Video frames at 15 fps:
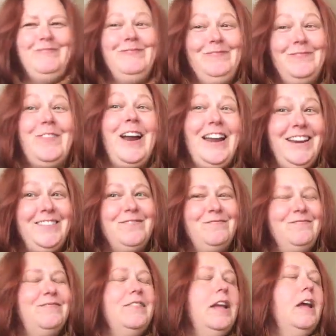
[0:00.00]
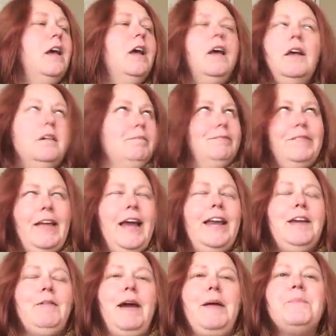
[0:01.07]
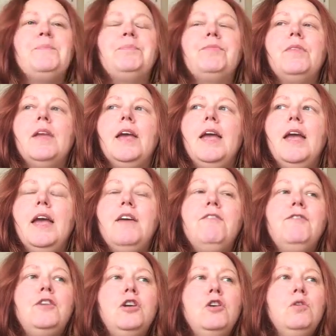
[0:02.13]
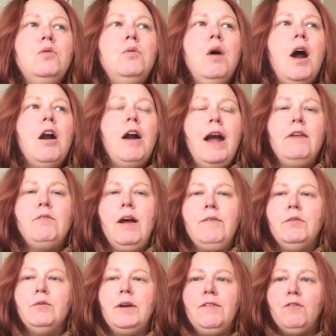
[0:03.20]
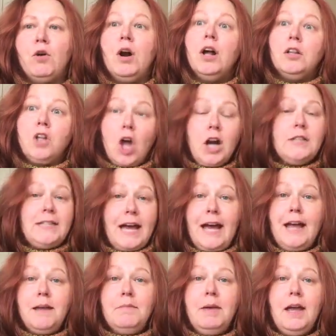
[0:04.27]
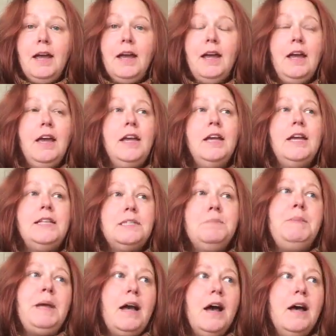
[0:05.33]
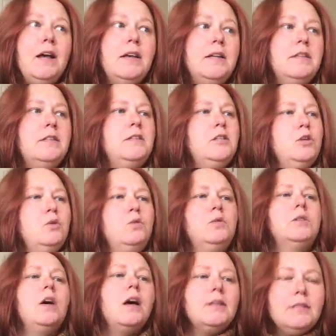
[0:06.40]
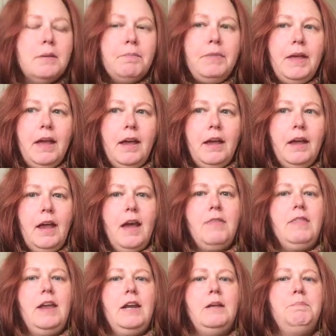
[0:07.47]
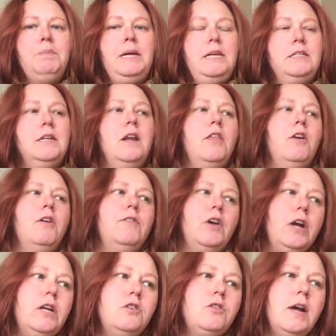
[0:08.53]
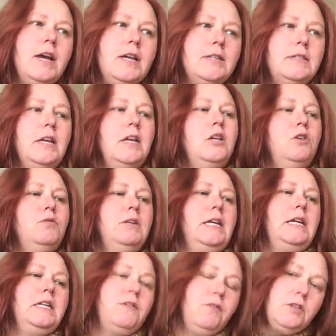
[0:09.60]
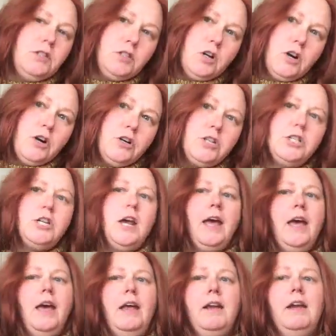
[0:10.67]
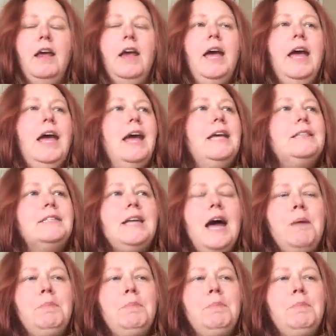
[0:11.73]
right? Anyway, if you are on Ravelry for a long time, it's because you saw something and then it piqued another of your interests and you did a different search. And it's not